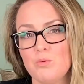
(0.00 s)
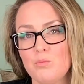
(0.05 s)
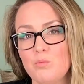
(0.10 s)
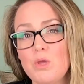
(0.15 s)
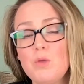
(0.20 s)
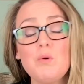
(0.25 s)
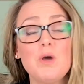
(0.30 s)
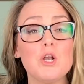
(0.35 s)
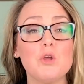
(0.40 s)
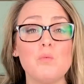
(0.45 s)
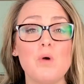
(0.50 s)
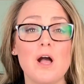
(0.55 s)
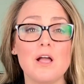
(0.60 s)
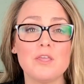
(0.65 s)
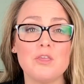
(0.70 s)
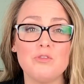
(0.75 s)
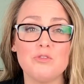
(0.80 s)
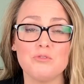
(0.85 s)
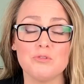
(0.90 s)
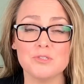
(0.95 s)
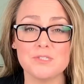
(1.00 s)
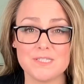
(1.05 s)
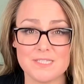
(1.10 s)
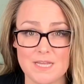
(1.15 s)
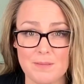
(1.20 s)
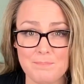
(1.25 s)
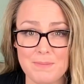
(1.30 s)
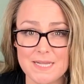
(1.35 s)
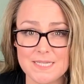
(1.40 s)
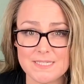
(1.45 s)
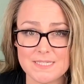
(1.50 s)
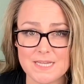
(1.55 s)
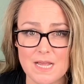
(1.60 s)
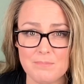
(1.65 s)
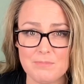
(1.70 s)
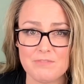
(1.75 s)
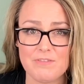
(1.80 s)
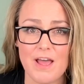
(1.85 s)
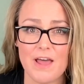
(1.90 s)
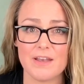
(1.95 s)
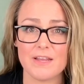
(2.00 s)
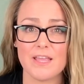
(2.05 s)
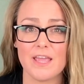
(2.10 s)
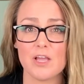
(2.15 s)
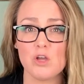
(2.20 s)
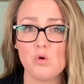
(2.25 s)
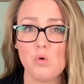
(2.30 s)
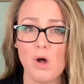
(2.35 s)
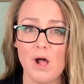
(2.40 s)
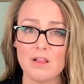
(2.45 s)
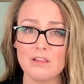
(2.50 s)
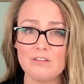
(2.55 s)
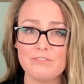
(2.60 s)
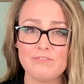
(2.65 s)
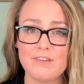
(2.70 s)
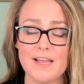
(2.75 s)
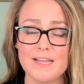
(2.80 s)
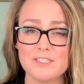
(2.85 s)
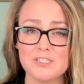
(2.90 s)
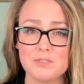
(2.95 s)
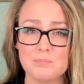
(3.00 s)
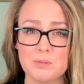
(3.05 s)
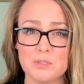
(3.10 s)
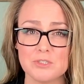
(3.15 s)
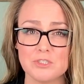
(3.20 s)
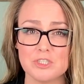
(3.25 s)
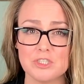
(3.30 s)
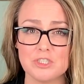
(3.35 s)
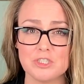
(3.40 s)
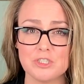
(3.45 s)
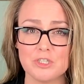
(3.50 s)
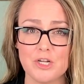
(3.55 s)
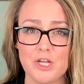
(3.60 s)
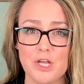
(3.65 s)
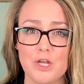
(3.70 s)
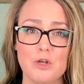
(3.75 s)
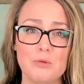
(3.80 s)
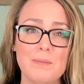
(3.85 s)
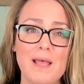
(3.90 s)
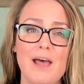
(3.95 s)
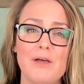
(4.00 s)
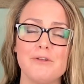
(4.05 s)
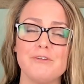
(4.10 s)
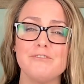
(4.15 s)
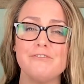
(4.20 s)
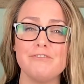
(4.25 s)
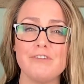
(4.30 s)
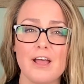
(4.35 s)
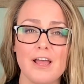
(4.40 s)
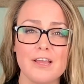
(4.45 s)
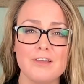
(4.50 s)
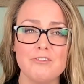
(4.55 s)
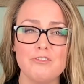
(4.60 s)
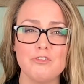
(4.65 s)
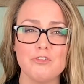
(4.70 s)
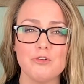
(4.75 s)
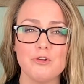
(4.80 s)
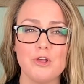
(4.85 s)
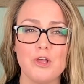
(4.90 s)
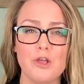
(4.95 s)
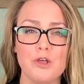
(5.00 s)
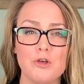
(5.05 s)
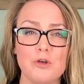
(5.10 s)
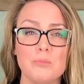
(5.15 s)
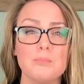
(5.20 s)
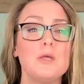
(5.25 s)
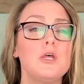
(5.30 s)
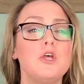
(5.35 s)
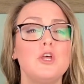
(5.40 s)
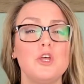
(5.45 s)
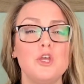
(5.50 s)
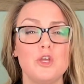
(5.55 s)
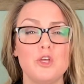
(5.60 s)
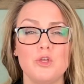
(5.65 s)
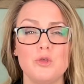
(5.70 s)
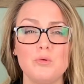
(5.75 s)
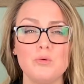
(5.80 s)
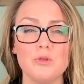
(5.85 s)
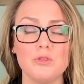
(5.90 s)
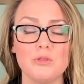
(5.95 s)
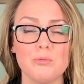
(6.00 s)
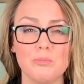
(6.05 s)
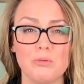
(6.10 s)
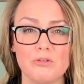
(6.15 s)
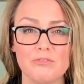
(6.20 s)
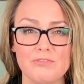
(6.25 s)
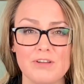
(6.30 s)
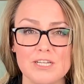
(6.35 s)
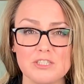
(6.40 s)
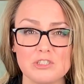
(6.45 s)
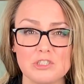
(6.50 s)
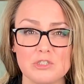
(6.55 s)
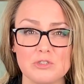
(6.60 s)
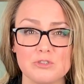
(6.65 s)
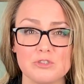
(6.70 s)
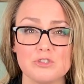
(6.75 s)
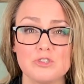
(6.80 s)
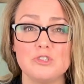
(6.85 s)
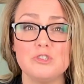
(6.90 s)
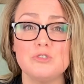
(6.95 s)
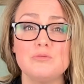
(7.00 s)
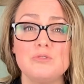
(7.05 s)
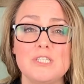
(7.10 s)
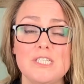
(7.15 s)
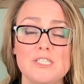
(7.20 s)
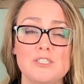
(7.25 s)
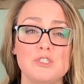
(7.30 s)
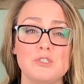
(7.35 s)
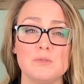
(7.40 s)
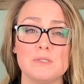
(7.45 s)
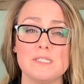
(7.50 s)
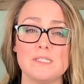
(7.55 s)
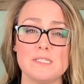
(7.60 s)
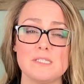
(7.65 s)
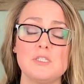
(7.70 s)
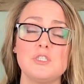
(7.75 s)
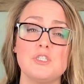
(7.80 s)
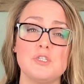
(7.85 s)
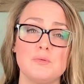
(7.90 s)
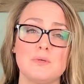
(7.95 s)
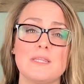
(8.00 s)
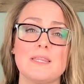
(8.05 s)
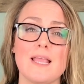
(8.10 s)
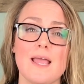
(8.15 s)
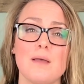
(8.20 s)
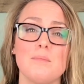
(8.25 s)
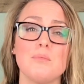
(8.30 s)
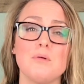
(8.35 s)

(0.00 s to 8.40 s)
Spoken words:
We want to walk you through step-by-step of how to get qualified to purchase your home, how to find your home, who are the professionals you need to assist you with that